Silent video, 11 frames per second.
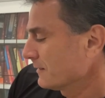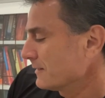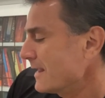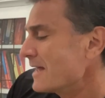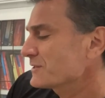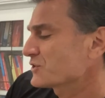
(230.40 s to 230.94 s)

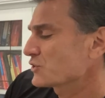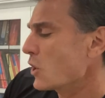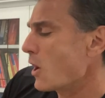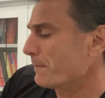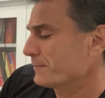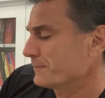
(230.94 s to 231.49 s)
"Now
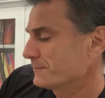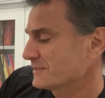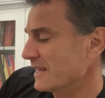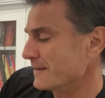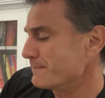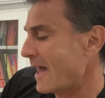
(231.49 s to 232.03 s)
stop,"
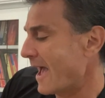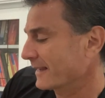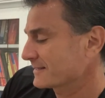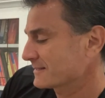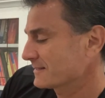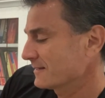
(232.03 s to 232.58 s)
said
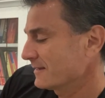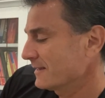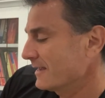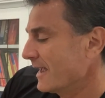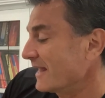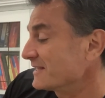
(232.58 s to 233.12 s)
Max,
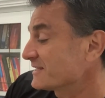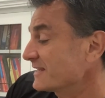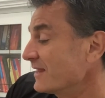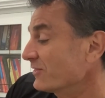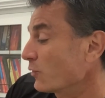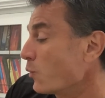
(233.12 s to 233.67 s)
and
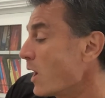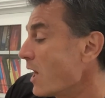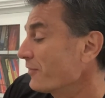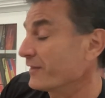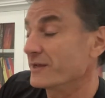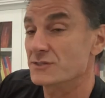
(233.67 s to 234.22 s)
sent the
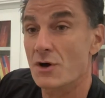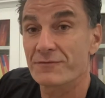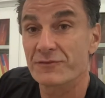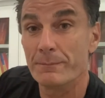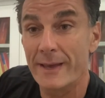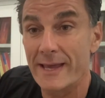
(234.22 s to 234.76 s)
wild things off
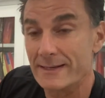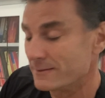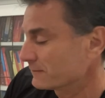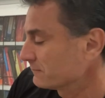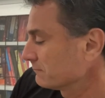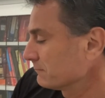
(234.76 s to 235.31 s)
to
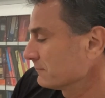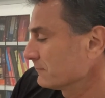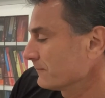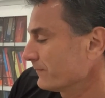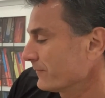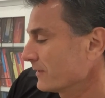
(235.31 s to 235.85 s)
bed
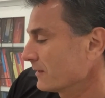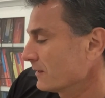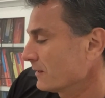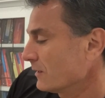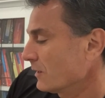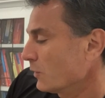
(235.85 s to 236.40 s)

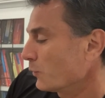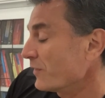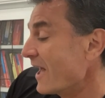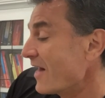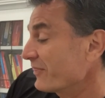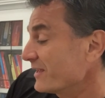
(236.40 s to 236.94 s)

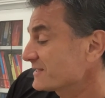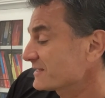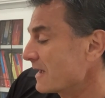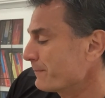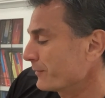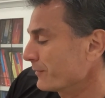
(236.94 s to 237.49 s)
without their
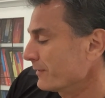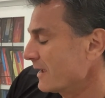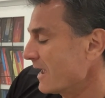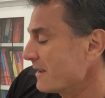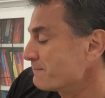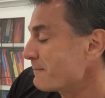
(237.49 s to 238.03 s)
supper.
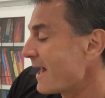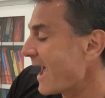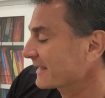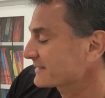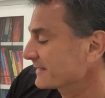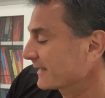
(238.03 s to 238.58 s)
And
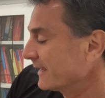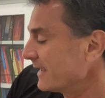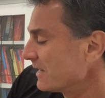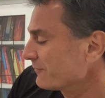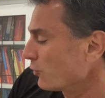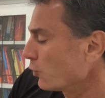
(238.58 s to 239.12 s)
Max, the
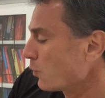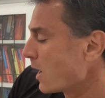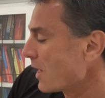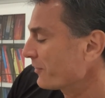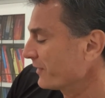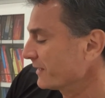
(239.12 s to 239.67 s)
king of all
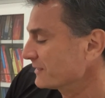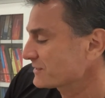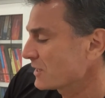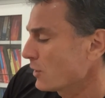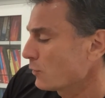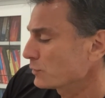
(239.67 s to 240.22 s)
wild
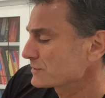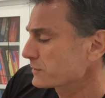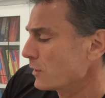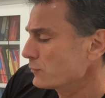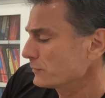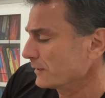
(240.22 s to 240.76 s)
things,
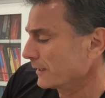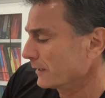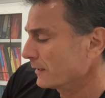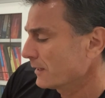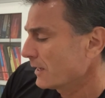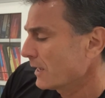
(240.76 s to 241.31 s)

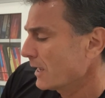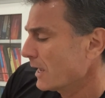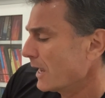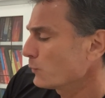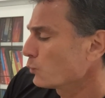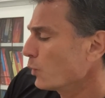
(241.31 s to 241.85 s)
lonely
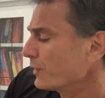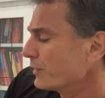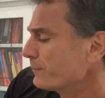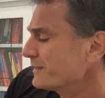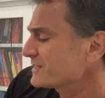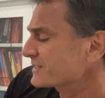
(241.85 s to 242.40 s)
and wanted
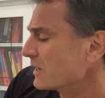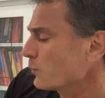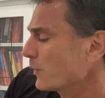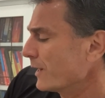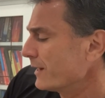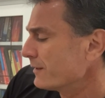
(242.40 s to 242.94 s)
to be
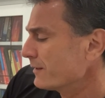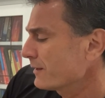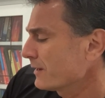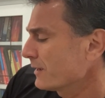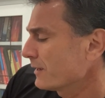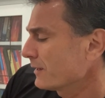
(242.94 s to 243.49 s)
somewhere
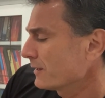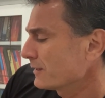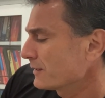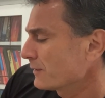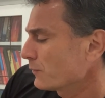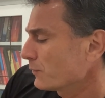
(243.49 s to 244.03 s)

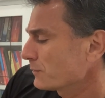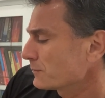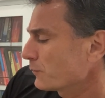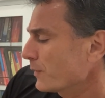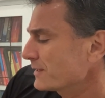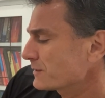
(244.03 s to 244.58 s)

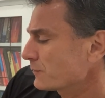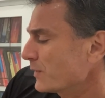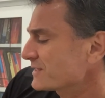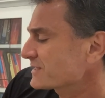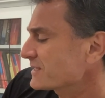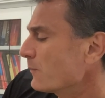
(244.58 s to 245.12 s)
where,
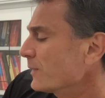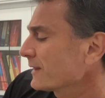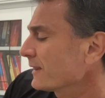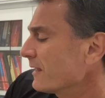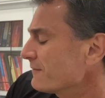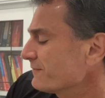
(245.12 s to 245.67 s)
where
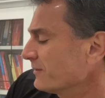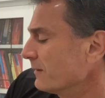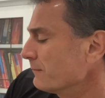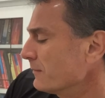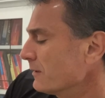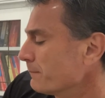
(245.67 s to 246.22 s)
someone loved
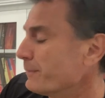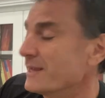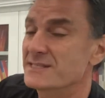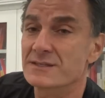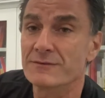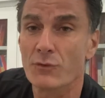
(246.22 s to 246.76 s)
him
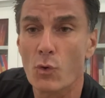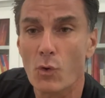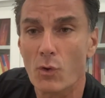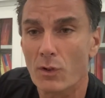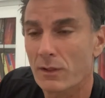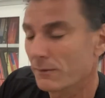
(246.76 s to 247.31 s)
best of
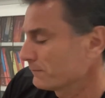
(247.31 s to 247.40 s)
all.